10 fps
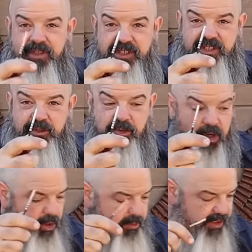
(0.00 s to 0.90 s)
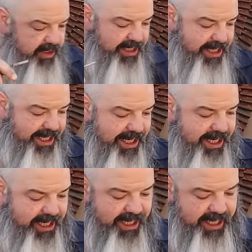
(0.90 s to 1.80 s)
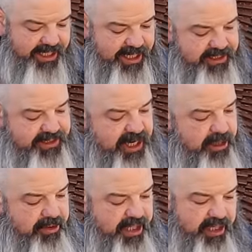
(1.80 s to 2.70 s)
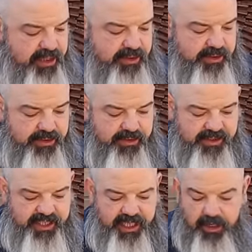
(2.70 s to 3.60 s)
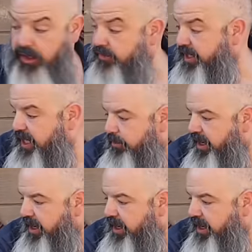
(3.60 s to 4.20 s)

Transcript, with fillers: This is the probe, and it's got to be sitting on the heat